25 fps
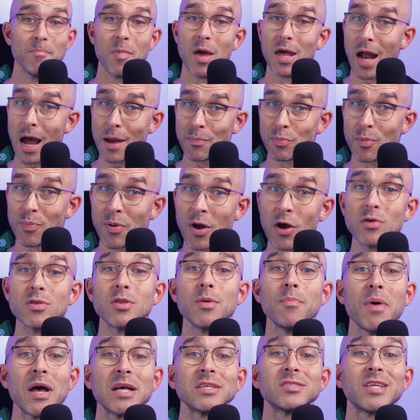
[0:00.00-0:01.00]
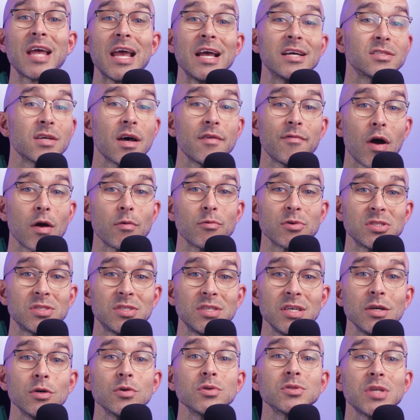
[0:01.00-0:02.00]
and I prepared the best antivirus
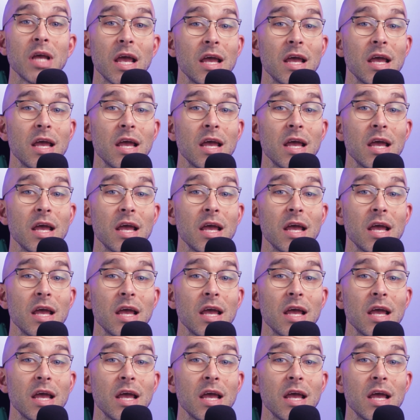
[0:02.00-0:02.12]
deals